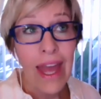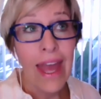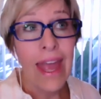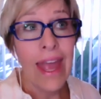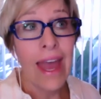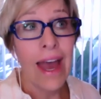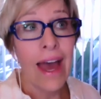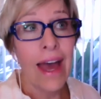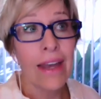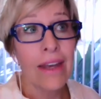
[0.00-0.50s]

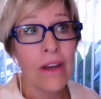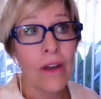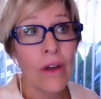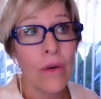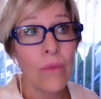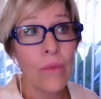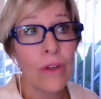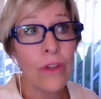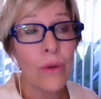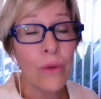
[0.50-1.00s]
And
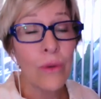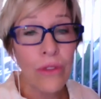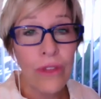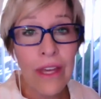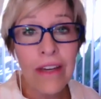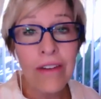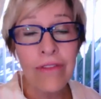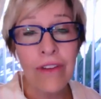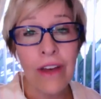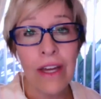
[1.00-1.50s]
when you
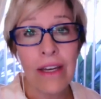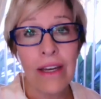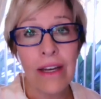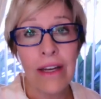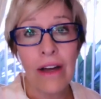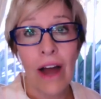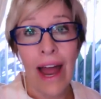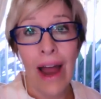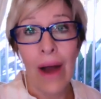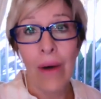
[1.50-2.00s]
think of it,
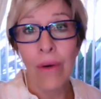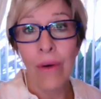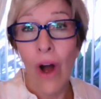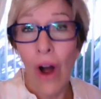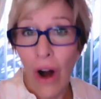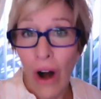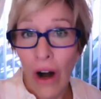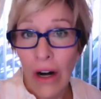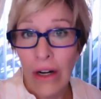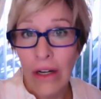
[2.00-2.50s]
our
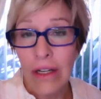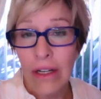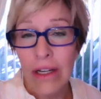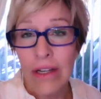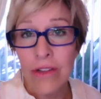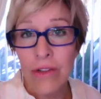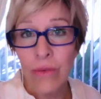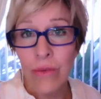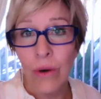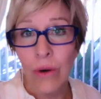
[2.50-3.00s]
heart
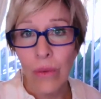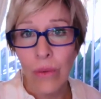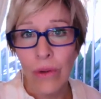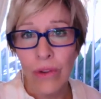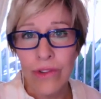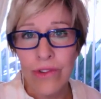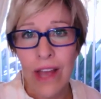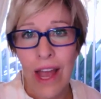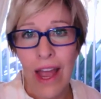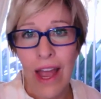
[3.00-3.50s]
is where we'll
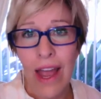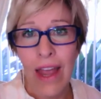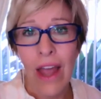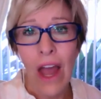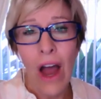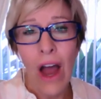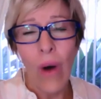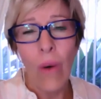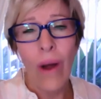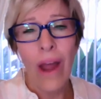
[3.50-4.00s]
say,
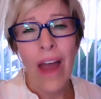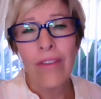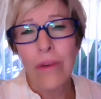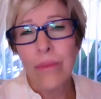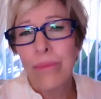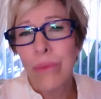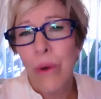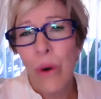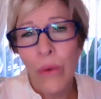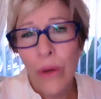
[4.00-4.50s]
oh, I have a
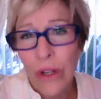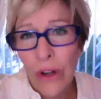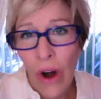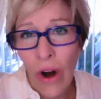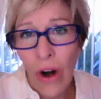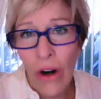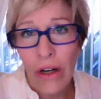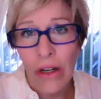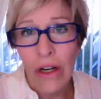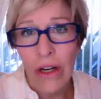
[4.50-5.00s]
broken
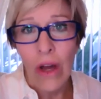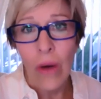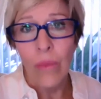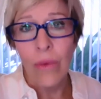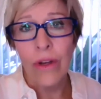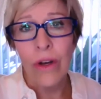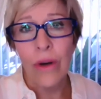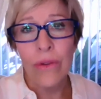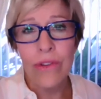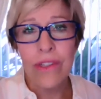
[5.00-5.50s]
heart.
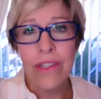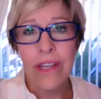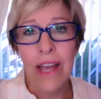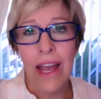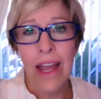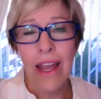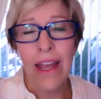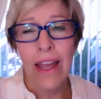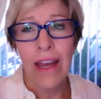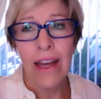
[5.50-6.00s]
We don't
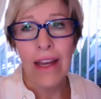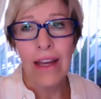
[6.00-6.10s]
say